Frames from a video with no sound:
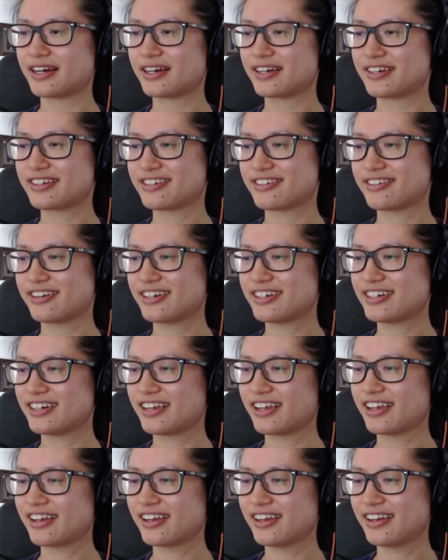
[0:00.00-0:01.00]

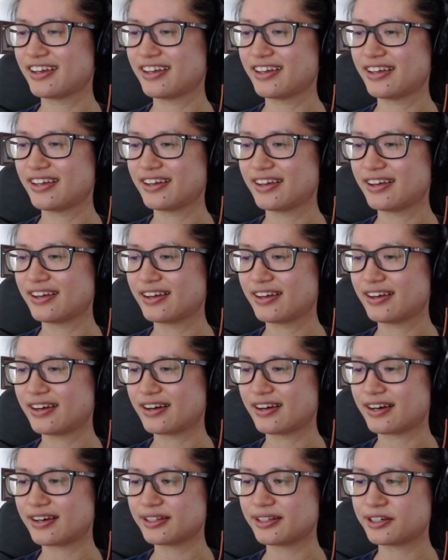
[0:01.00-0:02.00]
Stretching.
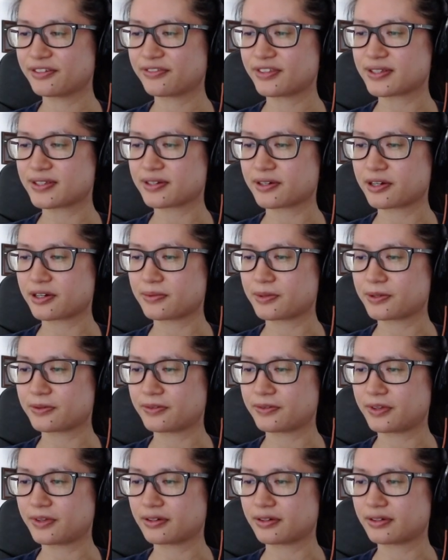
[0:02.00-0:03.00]
I love this time of
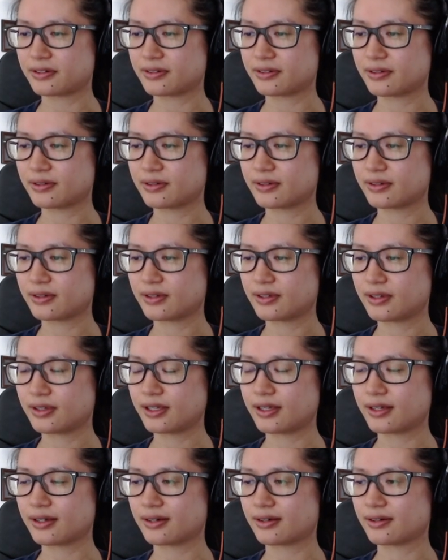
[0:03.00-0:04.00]
year.
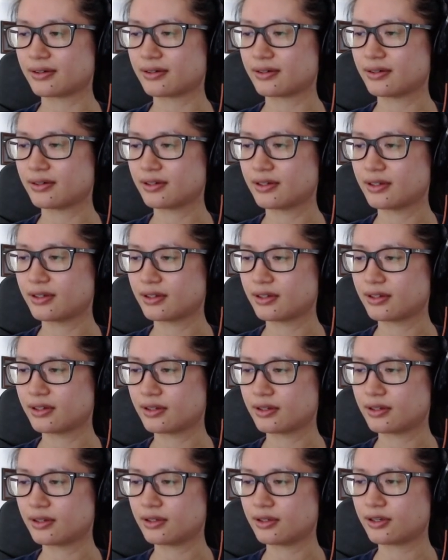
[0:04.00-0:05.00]
Yeah. Are
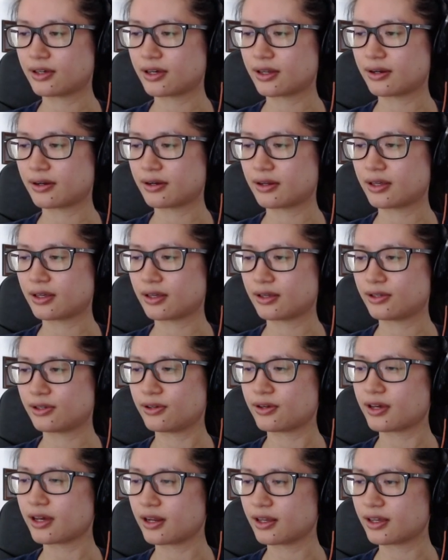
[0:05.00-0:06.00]
you
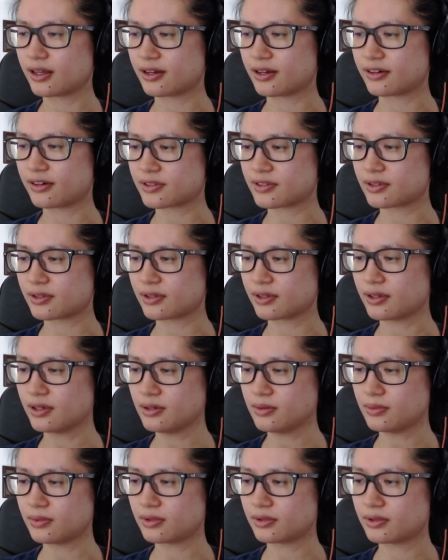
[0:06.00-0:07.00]
getting enough sleep?
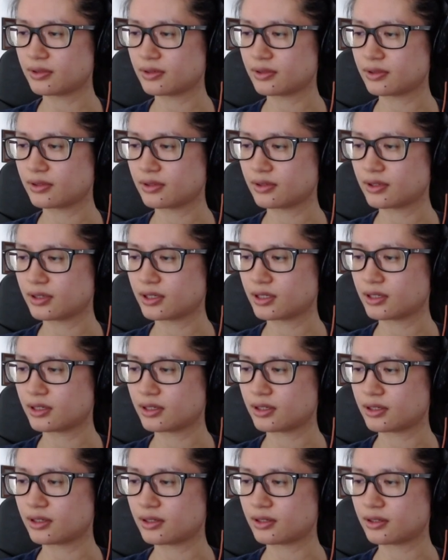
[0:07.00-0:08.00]

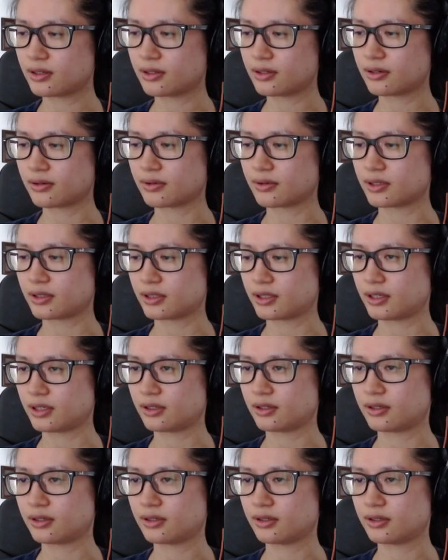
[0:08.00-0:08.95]
Not really.